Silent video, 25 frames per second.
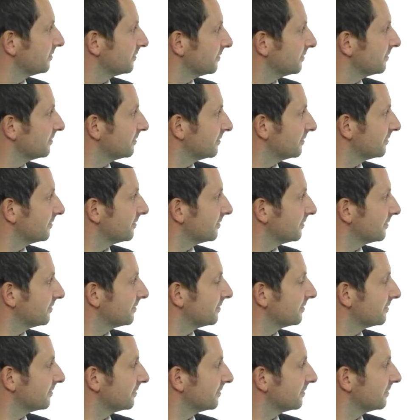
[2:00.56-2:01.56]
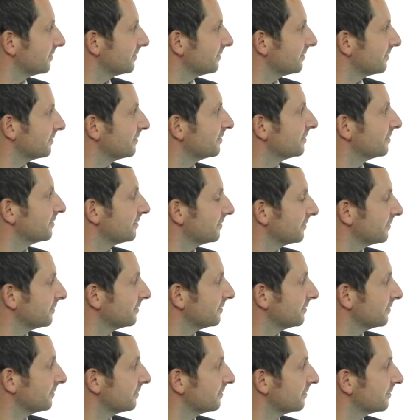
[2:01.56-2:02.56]

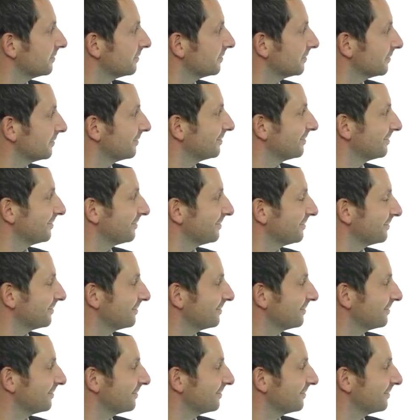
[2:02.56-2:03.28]
[no speech]